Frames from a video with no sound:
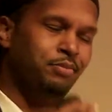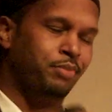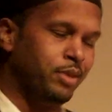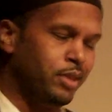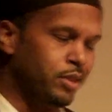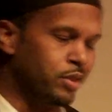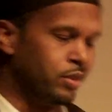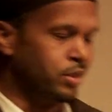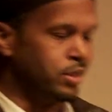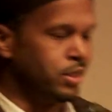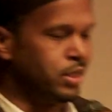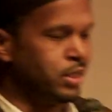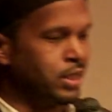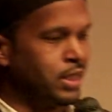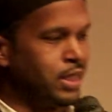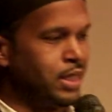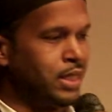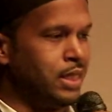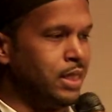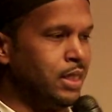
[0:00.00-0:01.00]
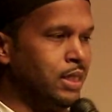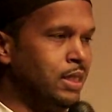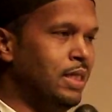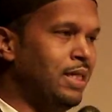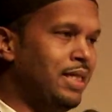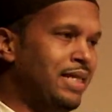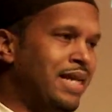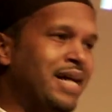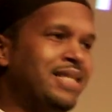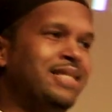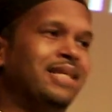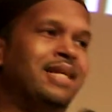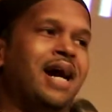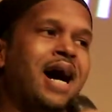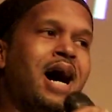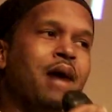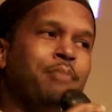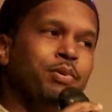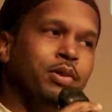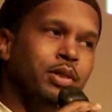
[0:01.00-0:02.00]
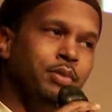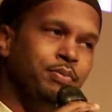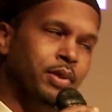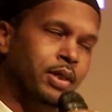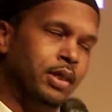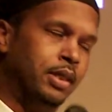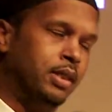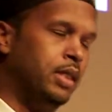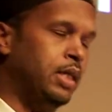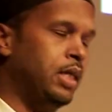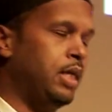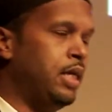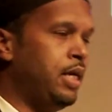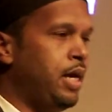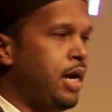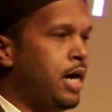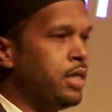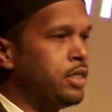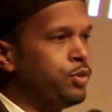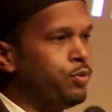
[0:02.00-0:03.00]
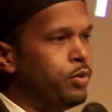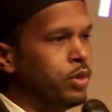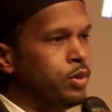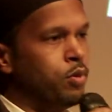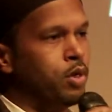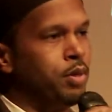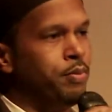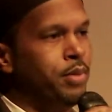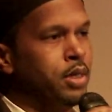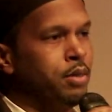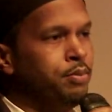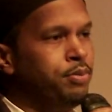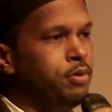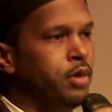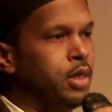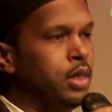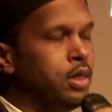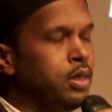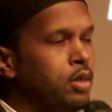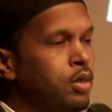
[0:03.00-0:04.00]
because not to copy, but I just really want to make a point.